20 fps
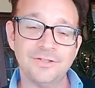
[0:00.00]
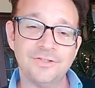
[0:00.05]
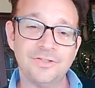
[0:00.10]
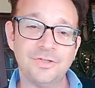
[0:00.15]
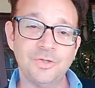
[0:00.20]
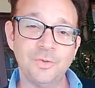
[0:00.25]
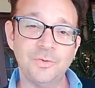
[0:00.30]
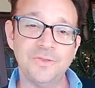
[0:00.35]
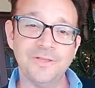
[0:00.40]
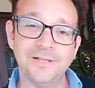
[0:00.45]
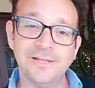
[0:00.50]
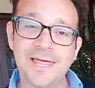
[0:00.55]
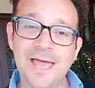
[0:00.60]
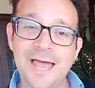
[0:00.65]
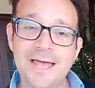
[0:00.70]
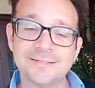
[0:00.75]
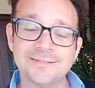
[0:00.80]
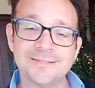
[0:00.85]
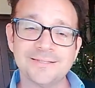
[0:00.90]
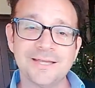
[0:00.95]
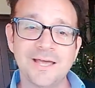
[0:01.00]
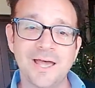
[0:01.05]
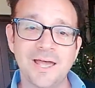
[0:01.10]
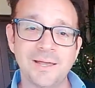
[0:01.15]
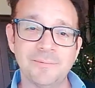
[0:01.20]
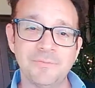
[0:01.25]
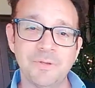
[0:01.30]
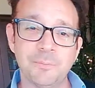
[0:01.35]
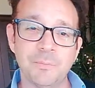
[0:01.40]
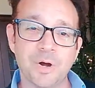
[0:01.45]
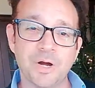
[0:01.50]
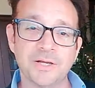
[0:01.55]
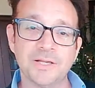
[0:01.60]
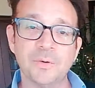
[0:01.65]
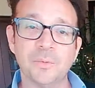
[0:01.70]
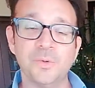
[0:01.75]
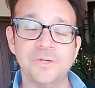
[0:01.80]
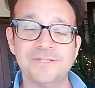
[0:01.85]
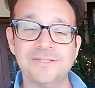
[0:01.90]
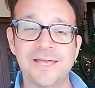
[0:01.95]
to the last time the
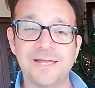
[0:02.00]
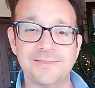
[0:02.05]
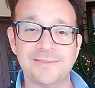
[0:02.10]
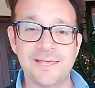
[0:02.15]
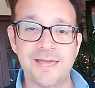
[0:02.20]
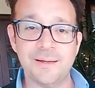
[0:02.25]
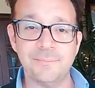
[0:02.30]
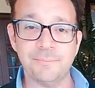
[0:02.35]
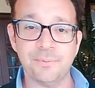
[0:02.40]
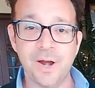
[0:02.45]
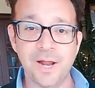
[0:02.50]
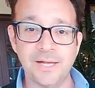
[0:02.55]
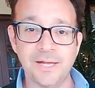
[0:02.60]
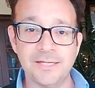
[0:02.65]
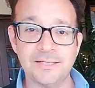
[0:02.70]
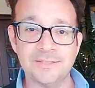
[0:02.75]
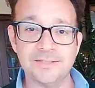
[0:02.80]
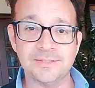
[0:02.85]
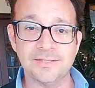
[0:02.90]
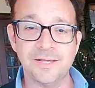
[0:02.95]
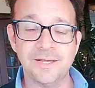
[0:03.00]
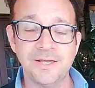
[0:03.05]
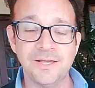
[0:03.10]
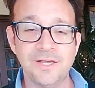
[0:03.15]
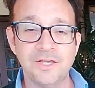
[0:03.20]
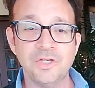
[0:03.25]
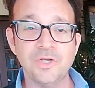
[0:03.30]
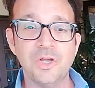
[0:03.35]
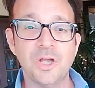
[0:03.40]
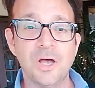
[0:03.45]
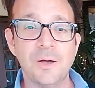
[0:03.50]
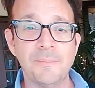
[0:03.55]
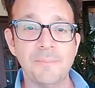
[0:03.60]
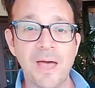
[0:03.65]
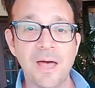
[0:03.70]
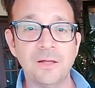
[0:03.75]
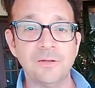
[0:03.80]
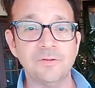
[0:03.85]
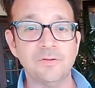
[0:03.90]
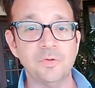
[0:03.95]
market was at that price, you come
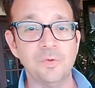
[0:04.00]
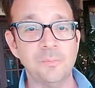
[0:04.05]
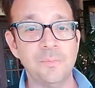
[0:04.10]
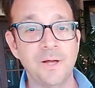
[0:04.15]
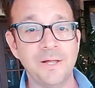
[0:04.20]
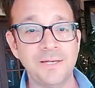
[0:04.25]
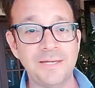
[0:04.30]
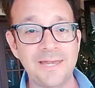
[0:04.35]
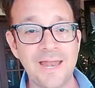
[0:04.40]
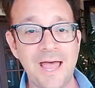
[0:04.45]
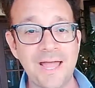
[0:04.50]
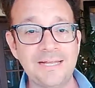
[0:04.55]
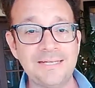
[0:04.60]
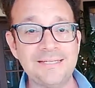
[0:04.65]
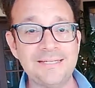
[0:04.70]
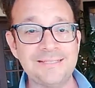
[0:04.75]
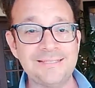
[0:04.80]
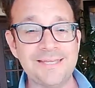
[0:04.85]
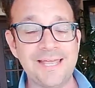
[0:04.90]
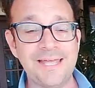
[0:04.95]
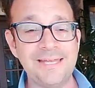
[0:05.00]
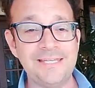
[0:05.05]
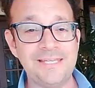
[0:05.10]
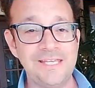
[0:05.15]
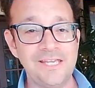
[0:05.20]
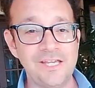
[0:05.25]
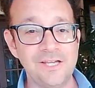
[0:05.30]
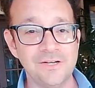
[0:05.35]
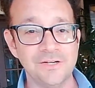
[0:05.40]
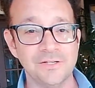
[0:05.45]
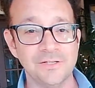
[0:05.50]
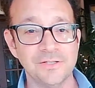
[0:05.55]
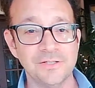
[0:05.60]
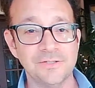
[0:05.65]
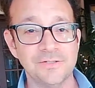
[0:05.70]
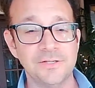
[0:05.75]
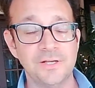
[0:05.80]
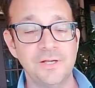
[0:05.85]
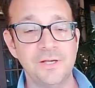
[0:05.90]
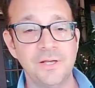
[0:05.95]
out to about 9 to 10
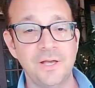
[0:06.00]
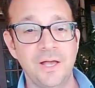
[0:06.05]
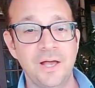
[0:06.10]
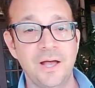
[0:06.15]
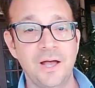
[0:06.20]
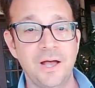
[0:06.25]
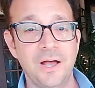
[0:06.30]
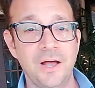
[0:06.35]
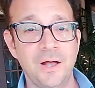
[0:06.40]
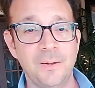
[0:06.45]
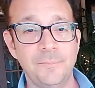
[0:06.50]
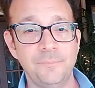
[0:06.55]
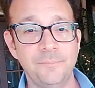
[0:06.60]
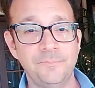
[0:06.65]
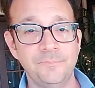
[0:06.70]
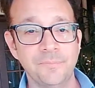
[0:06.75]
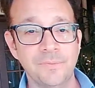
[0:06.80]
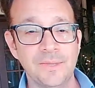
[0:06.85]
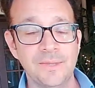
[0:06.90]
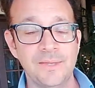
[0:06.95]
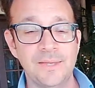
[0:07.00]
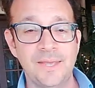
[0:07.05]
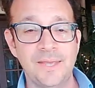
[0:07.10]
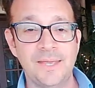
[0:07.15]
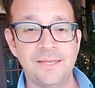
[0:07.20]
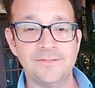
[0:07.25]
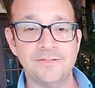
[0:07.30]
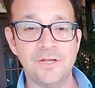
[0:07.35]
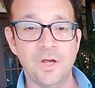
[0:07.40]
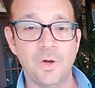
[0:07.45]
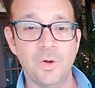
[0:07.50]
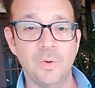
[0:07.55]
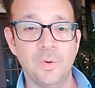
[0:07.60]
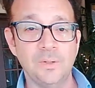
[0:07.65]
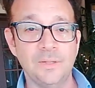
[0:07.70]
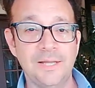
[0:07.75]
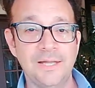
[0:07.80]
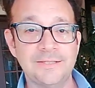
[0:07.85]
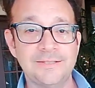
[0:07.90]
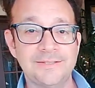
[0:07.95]
years. So
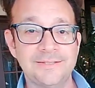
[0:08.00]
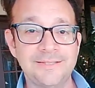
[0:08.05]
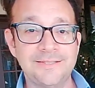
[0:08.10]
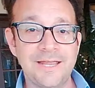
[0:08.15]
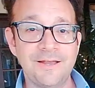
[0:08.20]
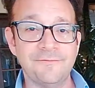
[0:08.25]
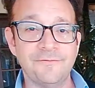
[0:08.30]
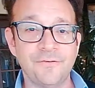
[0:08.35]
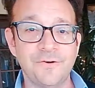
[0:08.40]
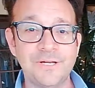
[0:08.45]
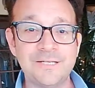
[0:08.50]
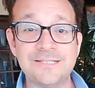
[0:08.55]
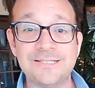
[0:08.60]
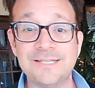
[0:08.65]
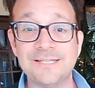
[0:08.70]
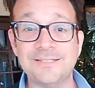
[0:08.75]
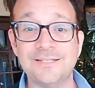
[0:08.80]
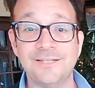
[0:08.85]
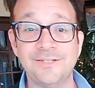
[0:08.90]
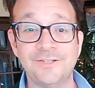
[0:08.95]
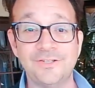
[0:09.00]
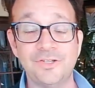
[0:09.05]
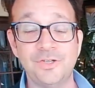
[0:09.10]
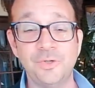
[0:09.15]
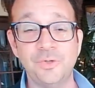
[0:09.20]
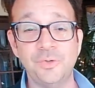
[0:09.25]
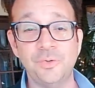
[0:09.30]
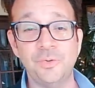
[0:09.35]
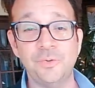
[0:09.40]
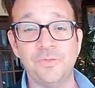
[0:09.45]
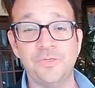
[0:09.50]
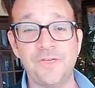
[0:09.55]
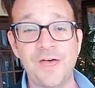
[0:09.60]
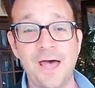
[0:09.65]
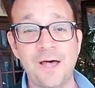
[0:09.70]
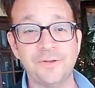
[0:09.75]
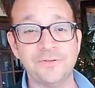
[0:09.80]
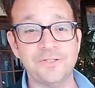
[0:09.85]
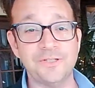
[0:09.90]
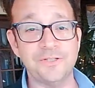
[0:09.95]
let's take, for instance, in
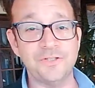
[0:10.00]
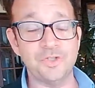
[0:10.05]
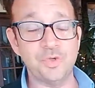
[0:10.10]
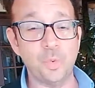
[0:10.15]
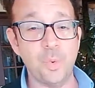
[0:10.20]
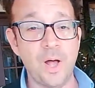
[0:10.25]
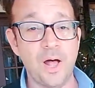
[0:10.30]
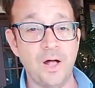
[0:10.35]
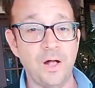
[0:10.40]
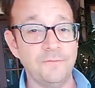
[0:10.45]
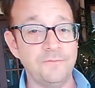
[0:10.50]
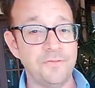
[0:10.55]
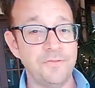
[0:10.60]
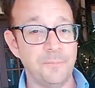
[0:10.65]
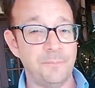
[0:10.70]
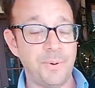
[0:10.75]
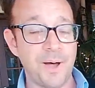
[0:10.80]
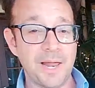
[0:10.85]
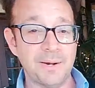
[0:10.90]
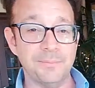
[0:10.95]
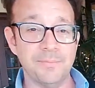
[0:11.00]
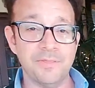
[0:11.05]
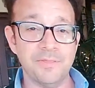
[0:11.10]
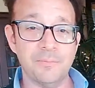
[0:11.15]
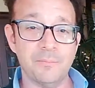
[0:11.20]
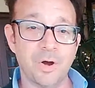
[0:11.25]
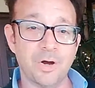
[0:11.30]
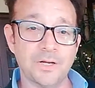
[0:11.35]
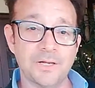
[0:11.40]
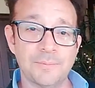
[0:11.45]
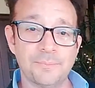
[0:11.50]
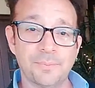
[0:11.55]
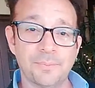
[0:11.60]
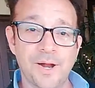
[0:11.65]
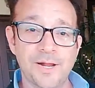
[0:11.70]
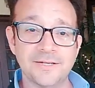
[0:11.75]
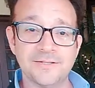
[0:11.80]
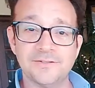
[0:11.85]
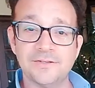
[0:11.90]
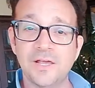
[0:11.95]
2012, the bottom of the market
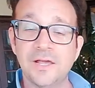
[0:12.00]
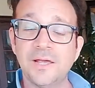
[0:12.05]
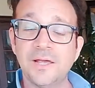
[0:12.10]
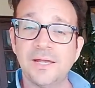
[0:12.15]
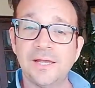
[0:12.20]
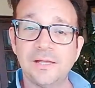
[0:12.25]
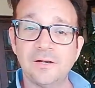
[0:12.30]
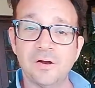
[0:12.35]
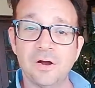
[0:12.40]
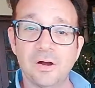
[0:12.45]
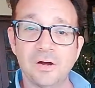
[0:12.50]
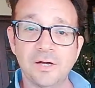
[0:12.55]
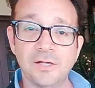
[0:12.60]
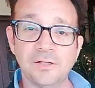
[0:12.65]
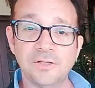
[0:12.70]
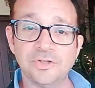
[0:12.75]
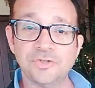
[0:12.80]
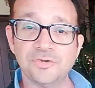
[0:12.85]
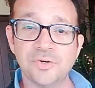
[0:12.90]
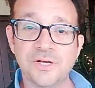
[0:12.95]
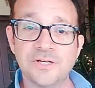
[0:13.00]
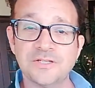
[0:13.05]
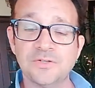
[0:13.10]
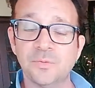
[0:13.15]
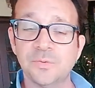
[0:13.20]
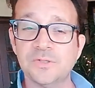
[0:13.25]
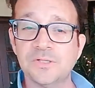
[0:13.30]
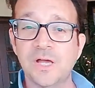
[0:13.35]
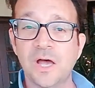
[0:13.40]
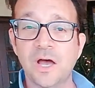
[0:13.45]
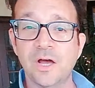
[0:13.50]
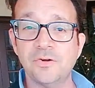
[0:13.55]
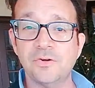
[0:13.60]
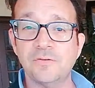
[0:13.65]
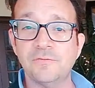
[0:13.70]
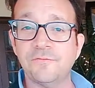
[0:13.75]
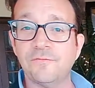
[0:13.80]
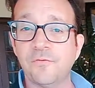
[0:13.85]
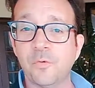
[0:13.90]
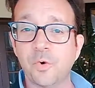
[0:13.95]
price in our illustration was
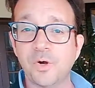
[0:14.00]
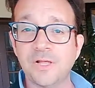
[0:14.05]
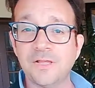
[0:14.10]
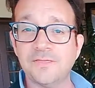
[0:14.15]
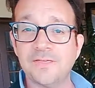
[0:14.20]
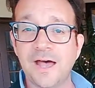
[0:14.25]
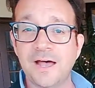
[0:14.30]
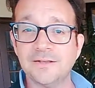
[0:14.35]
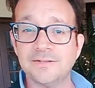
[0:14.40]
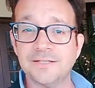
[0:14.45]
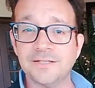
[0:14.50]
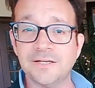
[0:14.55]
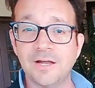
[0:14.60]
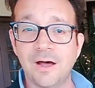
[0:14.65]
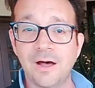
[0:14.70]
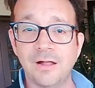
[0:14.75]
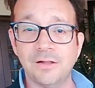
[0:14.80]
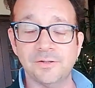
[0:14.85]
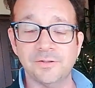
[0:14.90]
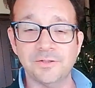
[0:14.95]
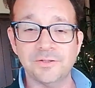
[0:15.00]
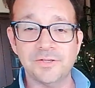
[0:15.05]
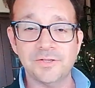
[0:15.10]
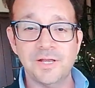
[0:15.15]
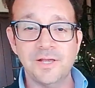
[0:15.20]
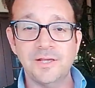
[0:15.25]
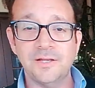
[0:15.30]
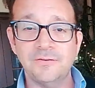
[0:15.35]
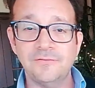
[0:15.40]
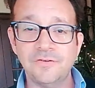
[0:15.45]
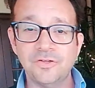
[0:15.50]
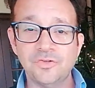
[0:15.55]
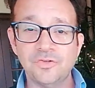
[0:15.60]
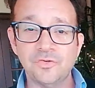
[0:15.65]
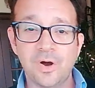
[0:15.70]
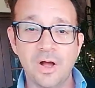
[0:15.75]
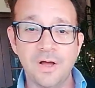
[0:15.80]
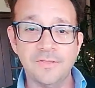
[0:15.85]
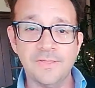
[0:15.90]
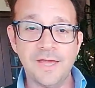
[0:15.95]
$140,000. If you
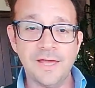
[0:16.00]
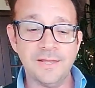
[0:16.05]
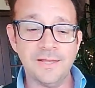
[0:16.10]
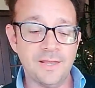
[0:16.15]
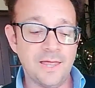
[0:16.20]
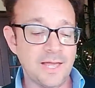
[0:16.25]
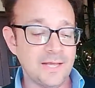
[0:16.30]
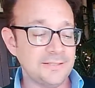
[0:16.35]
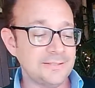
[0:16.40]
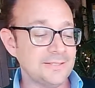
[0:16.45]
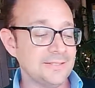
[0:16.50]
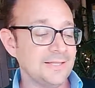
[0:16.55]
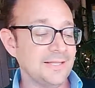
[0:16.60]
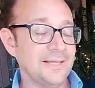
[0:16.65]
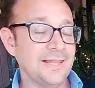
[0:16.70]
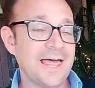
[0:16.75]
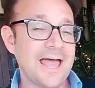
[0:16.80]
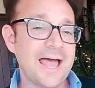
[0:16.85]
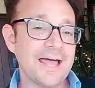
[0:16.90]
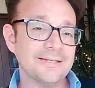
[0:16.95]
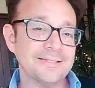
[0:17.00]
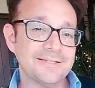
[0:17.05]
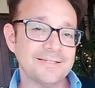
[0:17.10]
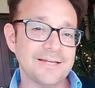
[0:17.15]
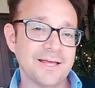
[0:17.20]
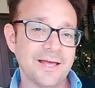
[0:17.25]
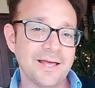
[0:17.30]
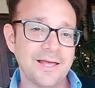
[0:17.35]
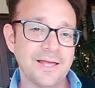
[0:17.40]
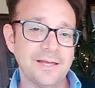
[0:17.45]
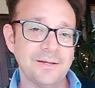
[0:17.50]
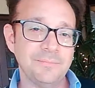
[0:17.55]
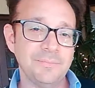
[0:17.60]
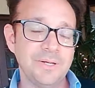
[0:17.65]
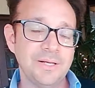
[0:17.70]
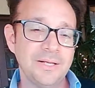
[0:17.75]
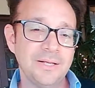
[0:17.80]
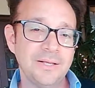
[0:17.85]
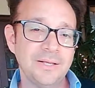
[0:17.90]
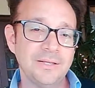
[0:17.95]
draw that line to the last time,
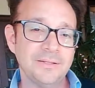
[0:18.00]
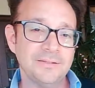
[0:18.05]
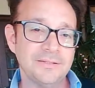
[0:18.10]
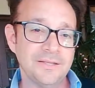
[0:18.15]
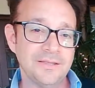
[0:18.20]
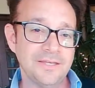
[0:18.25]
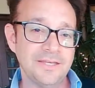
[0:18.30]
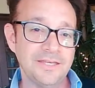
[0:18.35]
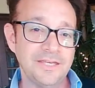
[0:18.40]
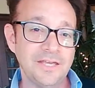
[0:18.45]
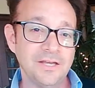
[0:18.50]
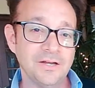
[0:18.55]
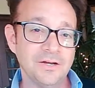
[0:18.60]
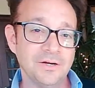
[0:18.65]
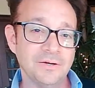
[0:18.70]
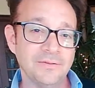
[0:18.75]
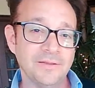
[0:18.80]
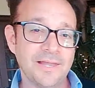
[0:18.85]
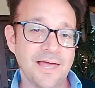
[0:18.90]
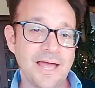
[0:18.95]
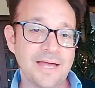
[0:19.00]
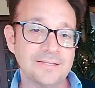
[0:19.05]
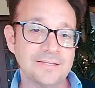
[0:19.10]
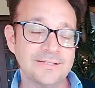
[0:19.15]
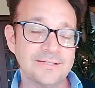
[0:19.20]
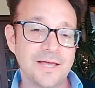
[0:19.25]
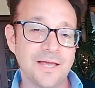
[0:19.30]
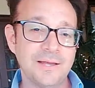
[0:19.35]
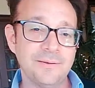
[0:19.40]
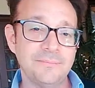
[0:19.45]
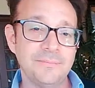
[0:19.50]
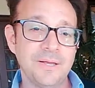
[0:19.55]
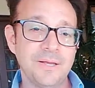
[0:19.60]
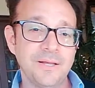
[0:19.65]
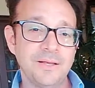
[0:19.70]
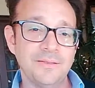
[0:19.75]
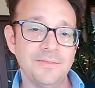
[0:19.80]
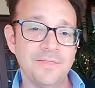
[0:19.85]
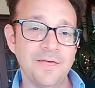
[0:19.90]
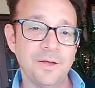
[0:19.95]
to the year, the last time
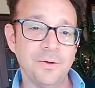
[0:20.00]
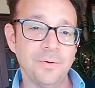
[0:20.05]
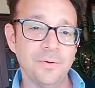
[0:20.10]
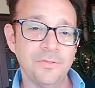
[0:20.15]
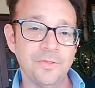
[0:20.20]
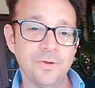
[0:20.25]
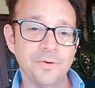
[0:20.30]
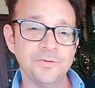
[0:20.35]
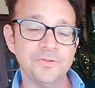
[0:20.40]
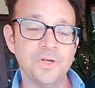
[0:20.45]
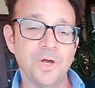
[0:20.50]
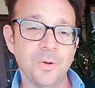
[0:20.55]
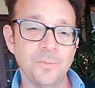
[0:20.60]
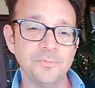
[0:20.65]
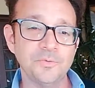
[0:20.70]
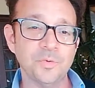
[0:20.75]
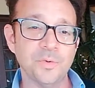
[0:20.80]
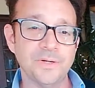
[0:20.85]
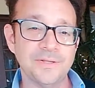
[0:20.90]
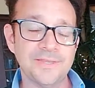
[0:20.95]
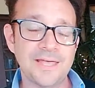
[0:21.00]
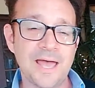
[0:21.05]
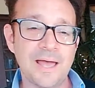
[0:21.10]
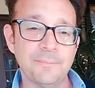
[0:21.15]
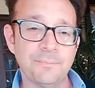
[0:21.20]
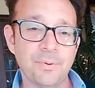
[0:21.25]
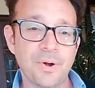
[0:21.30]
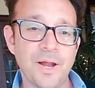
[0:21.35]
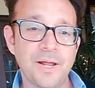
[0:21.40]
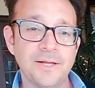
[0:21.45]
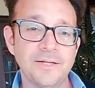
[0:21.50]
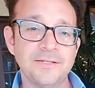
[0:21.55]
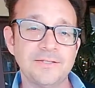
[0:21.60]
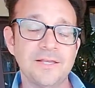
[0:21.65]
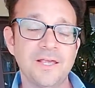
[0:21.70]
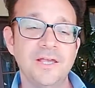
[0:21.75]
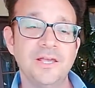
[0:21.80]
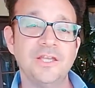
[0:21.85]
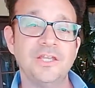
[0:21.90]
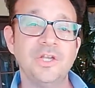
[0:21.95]
those homes were at that price,
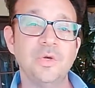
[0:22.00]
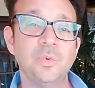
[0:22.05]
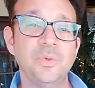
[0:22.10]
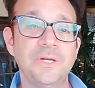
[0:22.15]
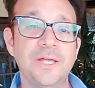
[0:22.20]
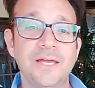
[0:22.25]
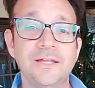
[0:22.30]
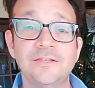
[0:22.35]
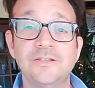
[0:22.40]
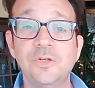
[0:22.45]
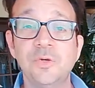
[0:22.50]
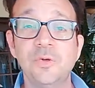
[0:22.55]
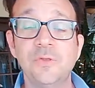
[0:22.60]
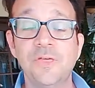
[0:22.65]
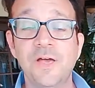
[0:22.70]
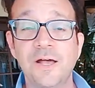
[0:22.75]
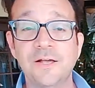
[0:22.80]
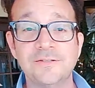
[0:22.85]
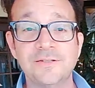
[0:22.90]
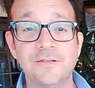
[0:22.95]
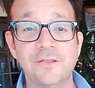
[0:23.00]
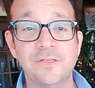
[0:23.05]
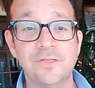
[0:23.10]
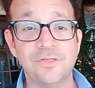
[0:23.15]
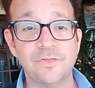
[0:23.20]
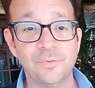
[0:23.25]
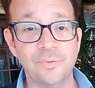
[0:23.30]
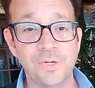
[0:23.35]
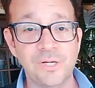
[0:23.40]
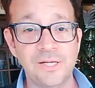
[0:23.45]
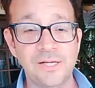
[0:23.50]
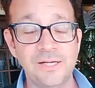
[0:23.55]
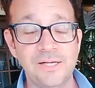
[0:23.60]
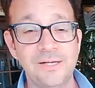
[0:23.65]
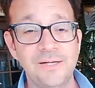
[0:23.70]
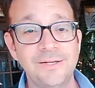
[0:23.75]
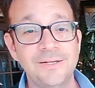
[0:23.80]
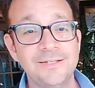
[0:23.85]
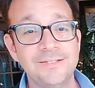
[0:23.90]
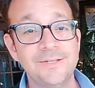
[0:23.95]
you would get 2003.
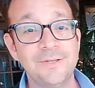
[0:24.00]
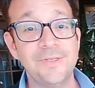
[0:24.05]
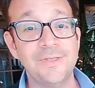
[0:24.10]
So